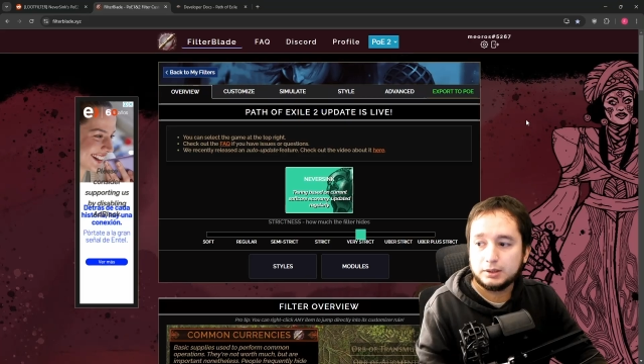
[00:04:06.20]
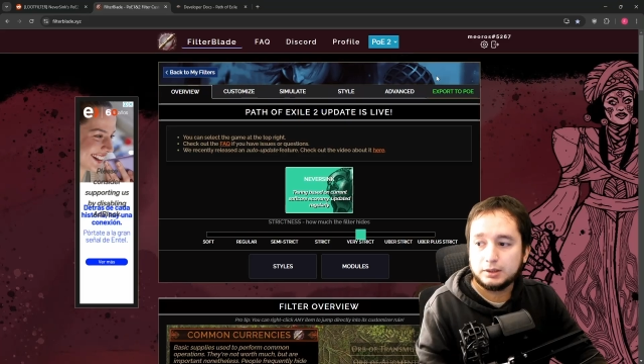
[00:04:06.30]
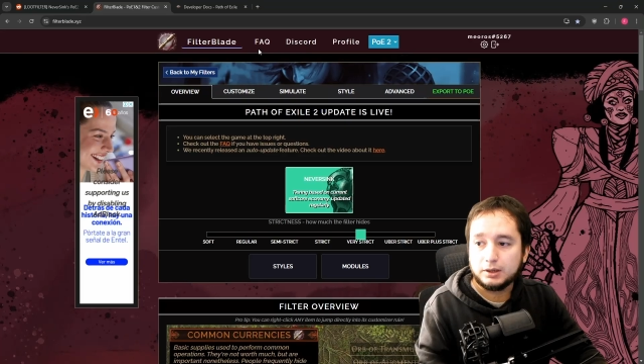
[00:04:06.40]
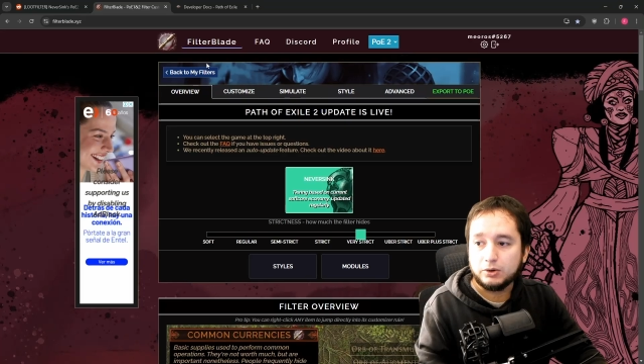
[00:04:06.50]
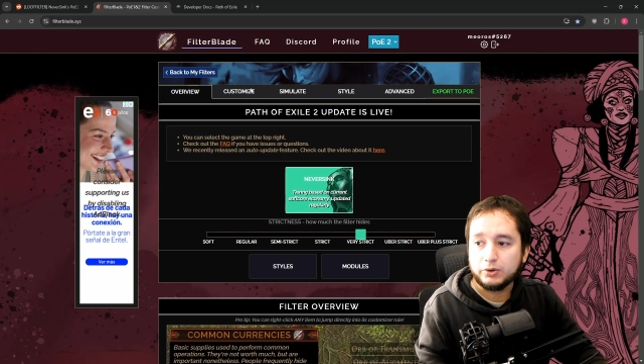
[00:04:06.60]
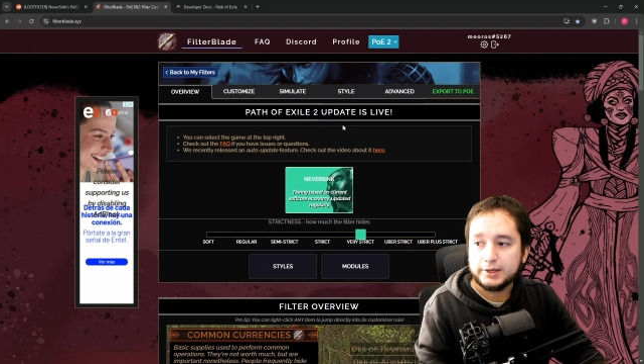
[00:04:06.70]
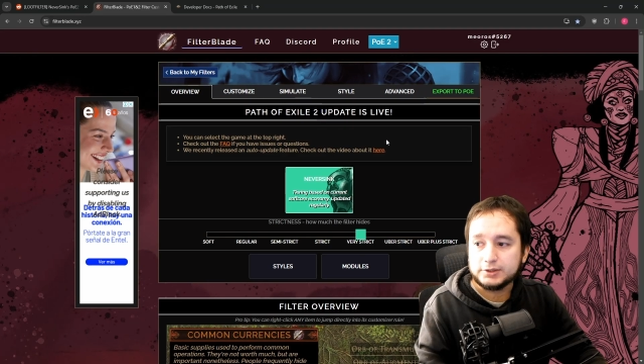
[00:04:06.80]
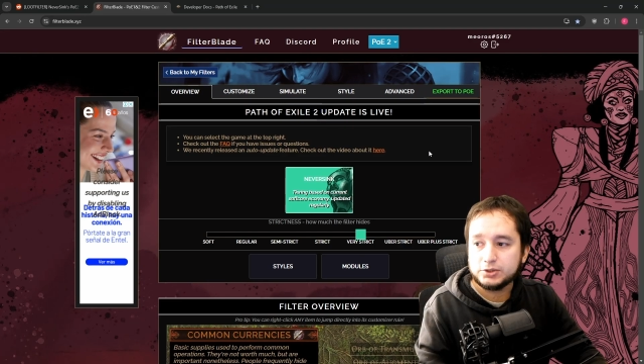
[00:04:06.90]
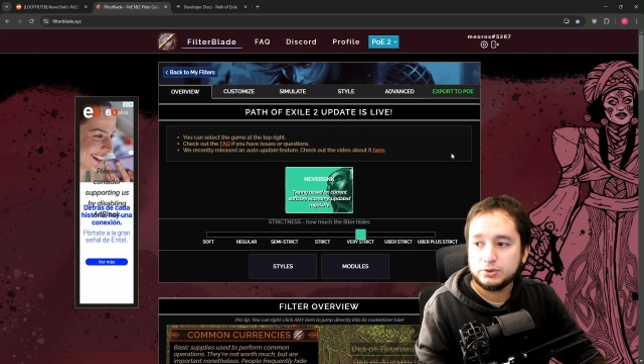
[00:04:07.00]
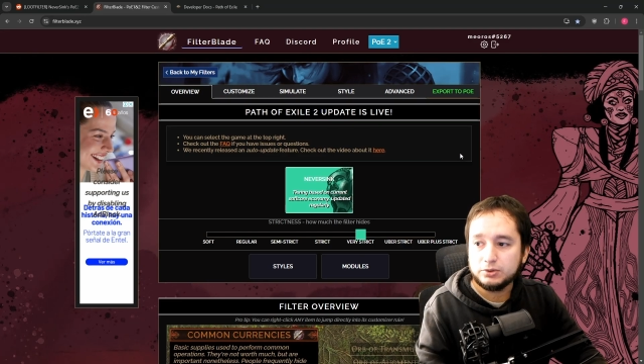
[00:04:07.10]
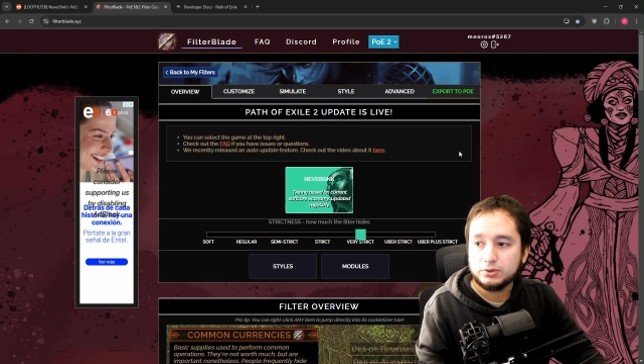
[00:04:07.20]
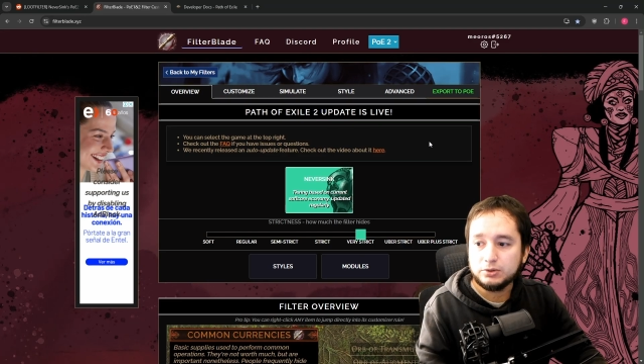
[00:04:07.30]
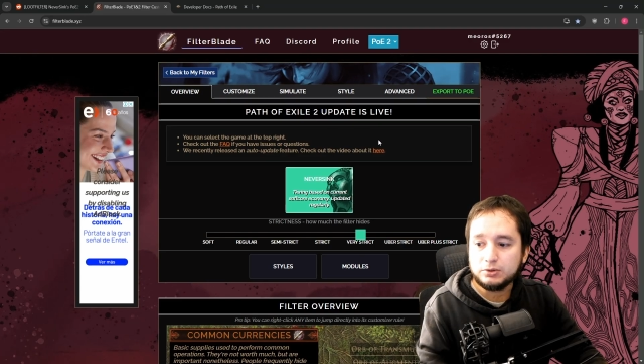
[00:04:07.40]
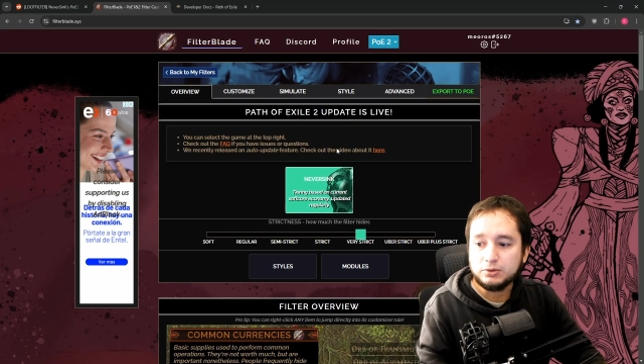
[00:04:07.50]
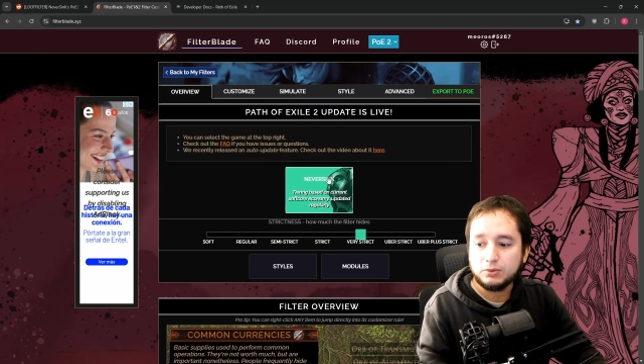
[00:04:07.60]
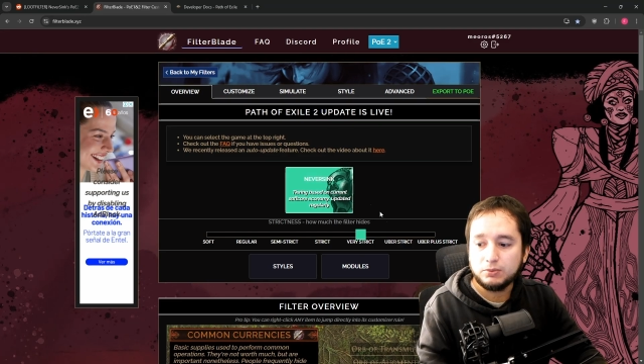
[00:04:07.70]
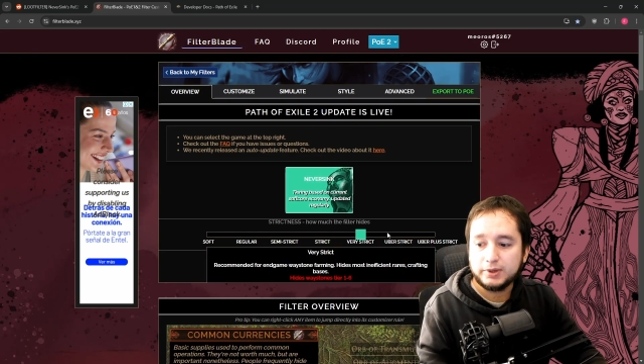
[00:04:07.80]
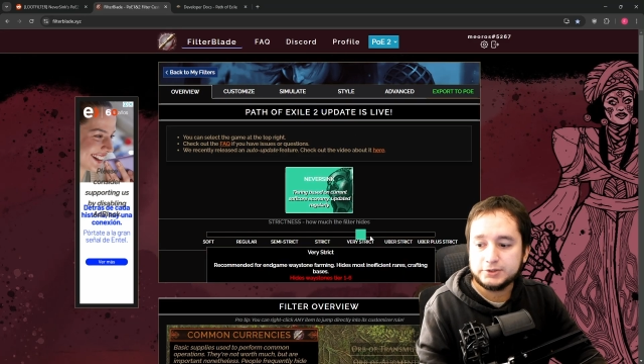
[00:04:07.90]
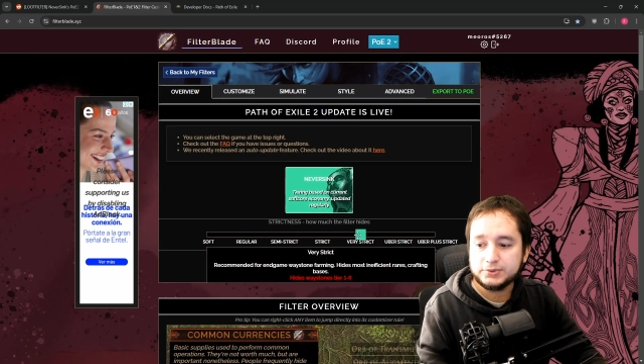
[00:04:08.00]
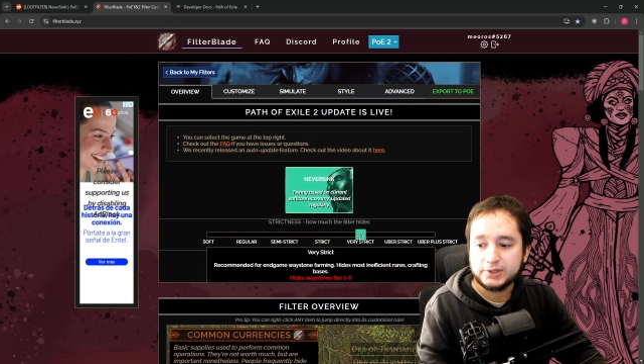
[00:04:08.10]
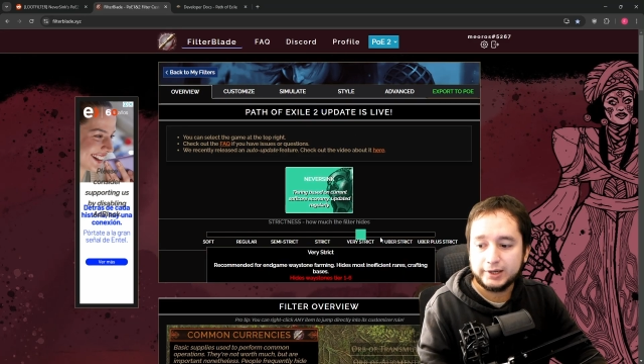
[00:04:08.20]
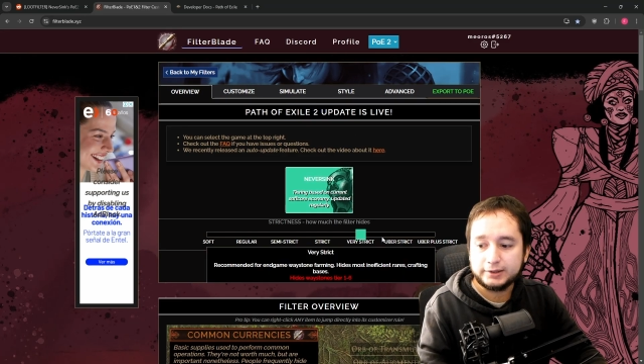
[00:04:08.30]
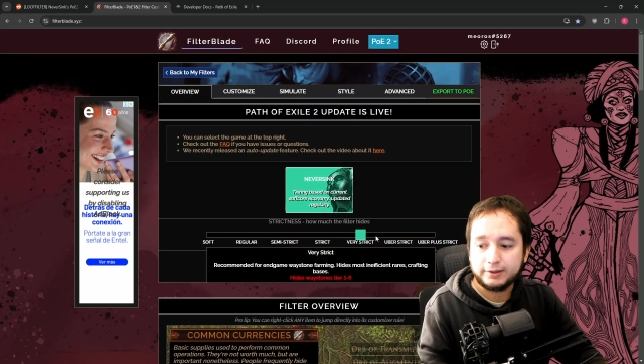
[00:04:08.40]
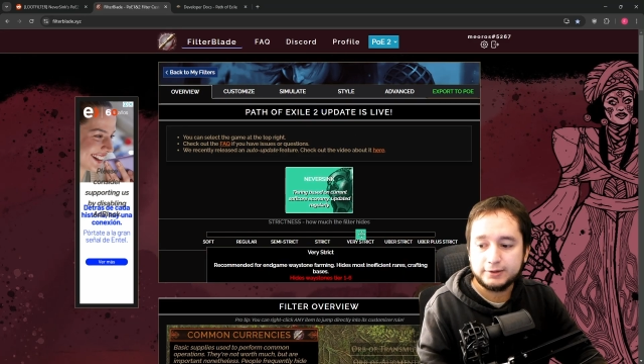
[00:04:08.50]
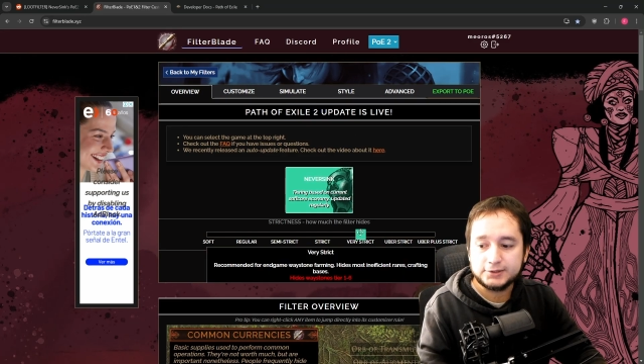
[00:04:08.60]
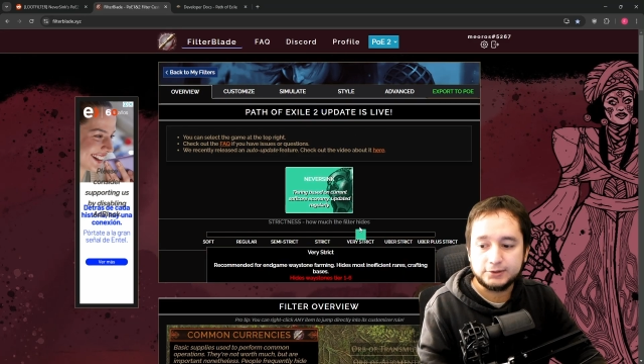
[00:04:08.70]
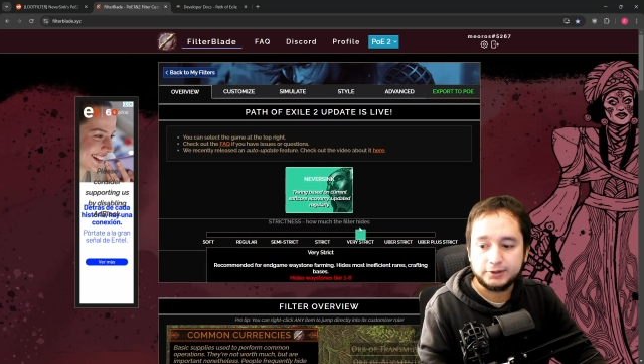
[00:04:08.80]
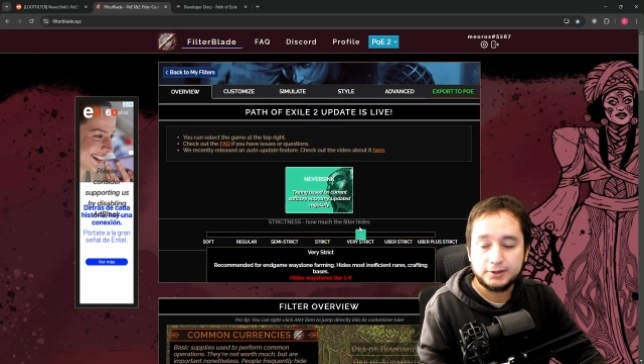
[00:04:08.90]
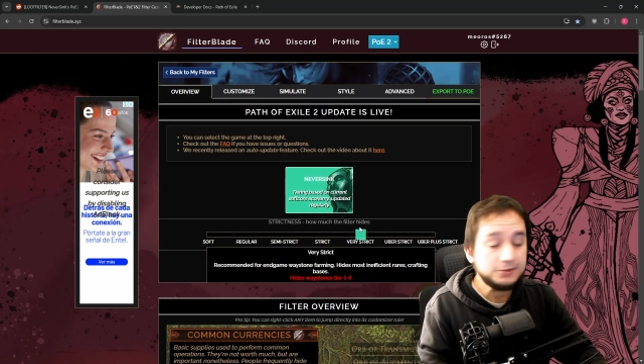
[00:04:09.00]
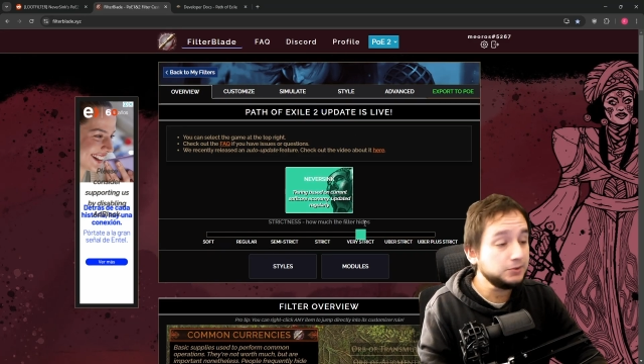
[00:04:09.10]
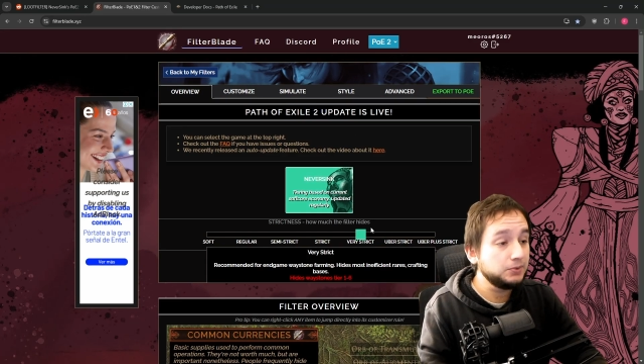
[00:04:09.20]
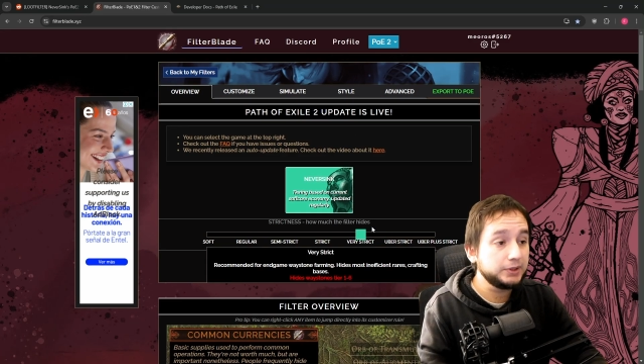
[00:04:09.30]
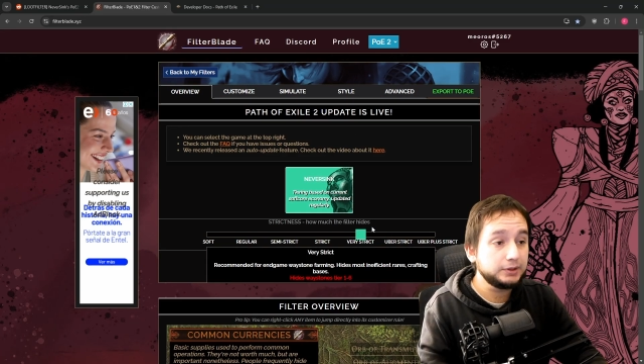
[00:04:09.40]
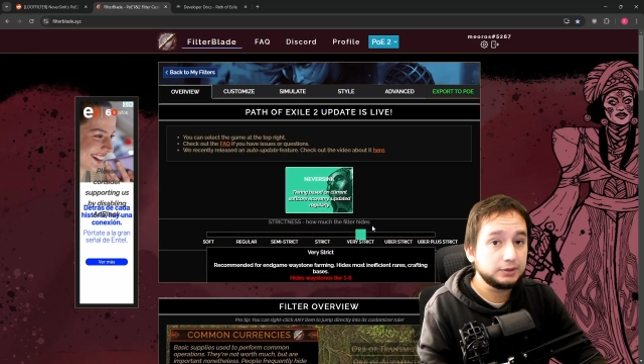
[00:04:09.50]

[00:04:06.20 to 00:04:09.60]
Okay, so once you selected the strictness you want,